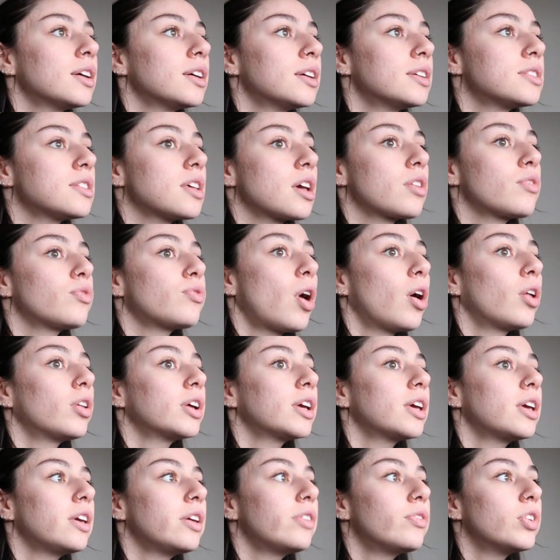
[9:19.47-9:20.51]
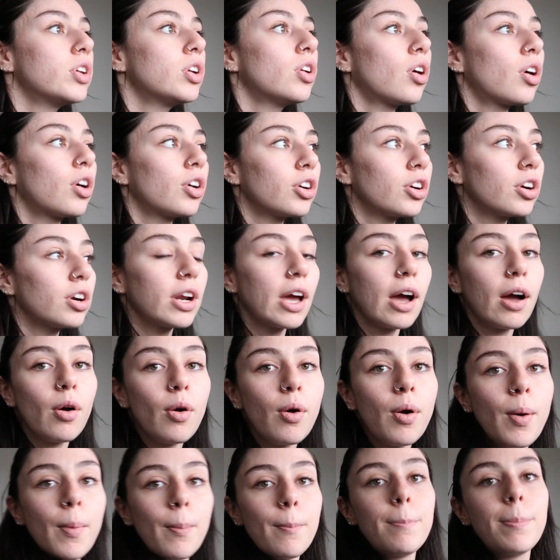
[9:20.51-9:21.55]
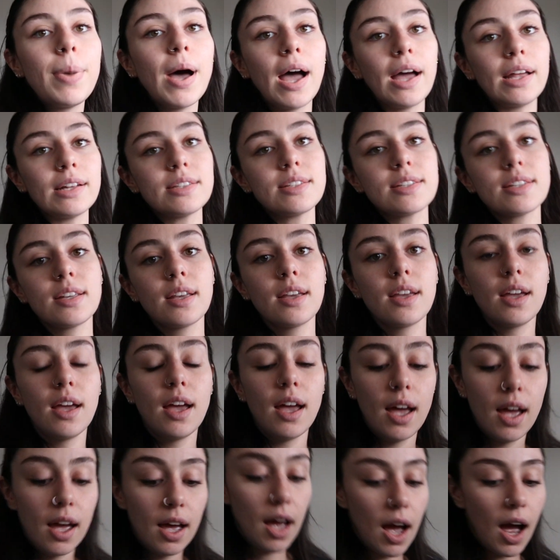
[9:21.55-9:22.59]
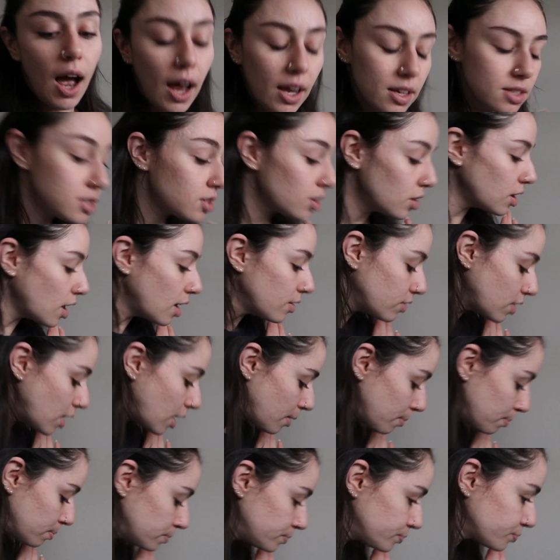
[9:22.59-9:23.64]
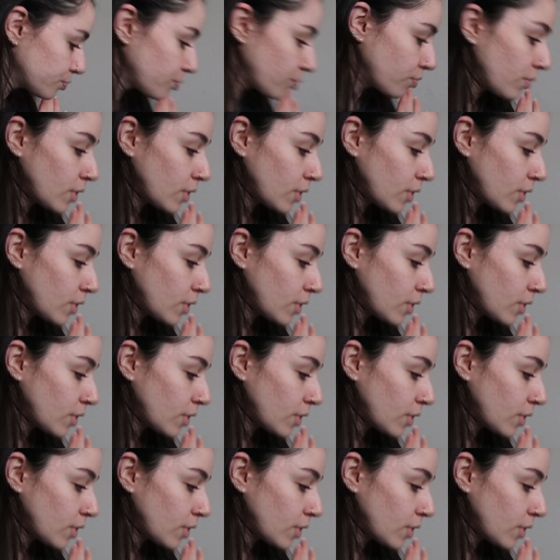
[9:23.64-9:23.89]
It's like falling even harder now, but I still love them